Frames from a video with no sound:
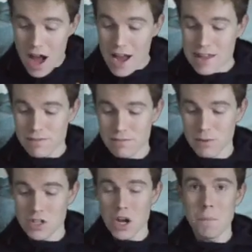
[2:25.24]
I even
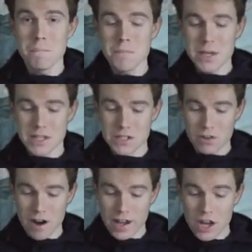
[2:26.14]
put it on Mrs.
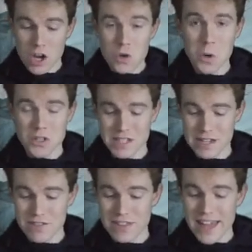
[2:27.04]
Gregg, who wasn't
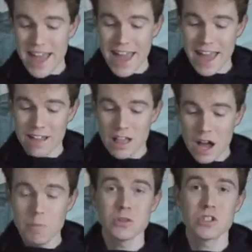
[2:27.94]
even there.
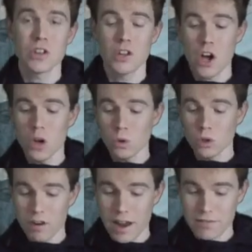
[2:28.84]
I put it on the
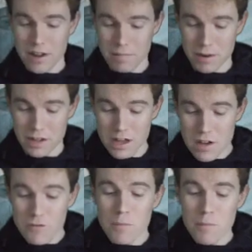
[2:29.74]
whole Gregg family.
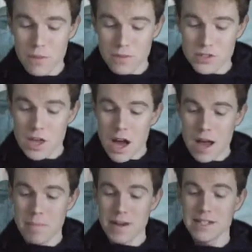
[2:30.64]
For months
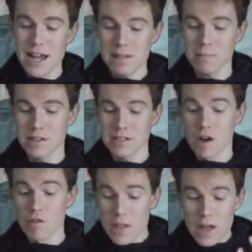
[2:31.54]
I'd been telling
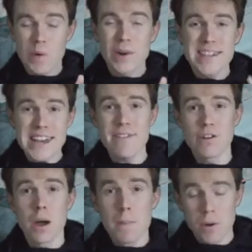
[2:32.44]
myself that I would
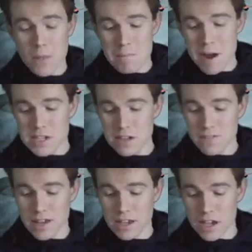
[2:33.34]
never put the magic
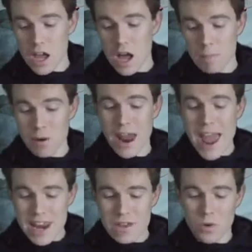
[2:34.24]
finger upon
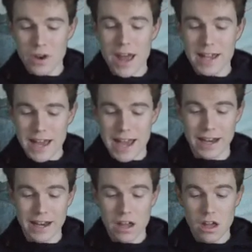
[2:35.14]
anyone
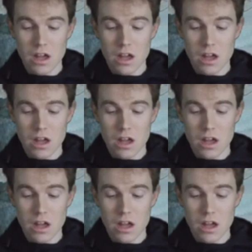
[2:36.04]
again.